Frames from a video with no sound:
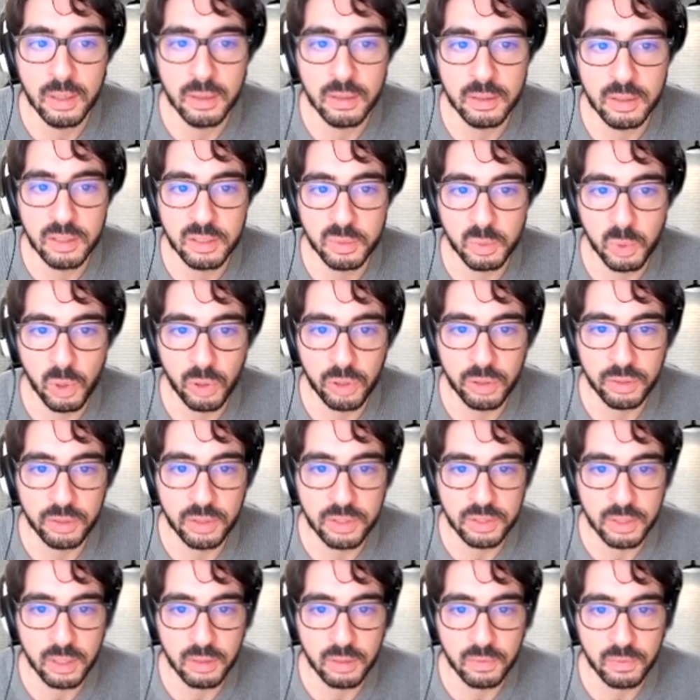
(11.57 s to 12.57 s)
Exploring the
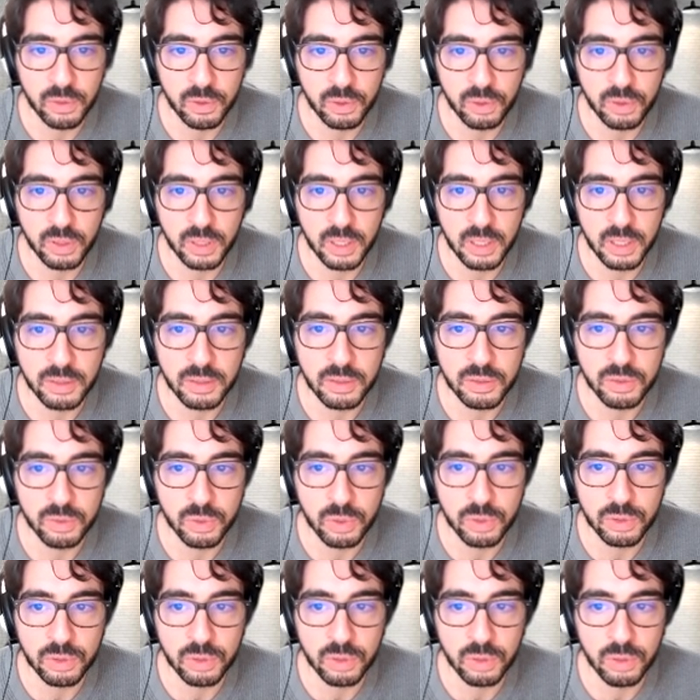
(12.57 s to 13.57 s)
Self-Organizing
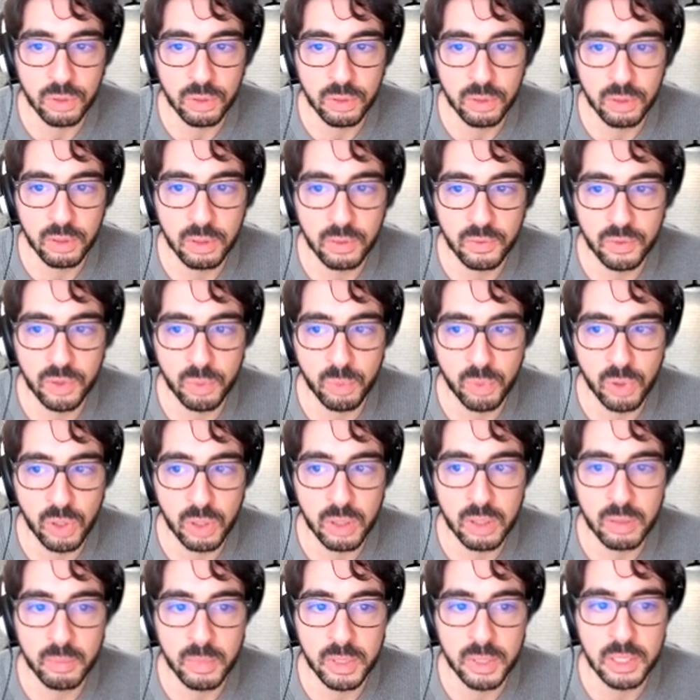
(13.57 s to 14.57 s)
Structure of the
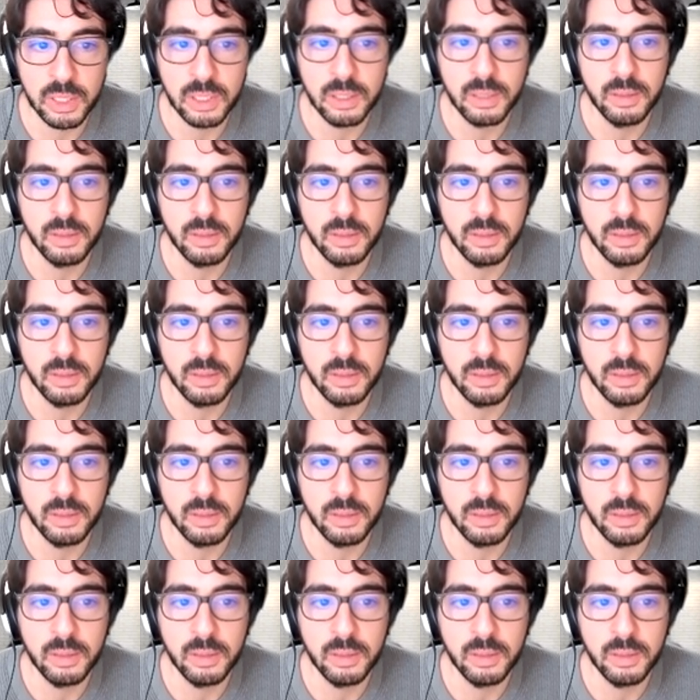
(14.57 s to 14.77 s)
Moroccan Medina,